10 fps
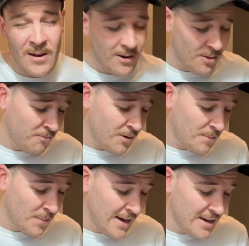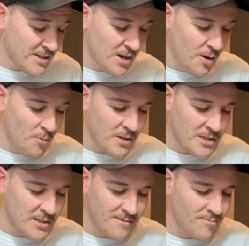earlier on the front page,
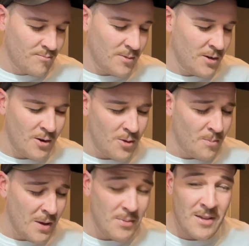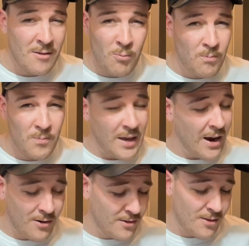which, you know, the Meep is a
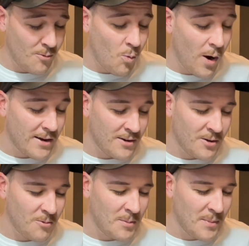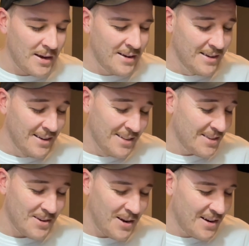character that's white. I
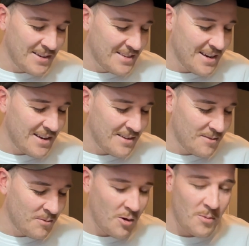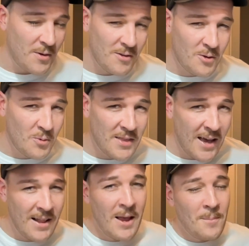don't understand what you're supposed to do with
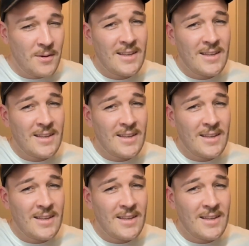that.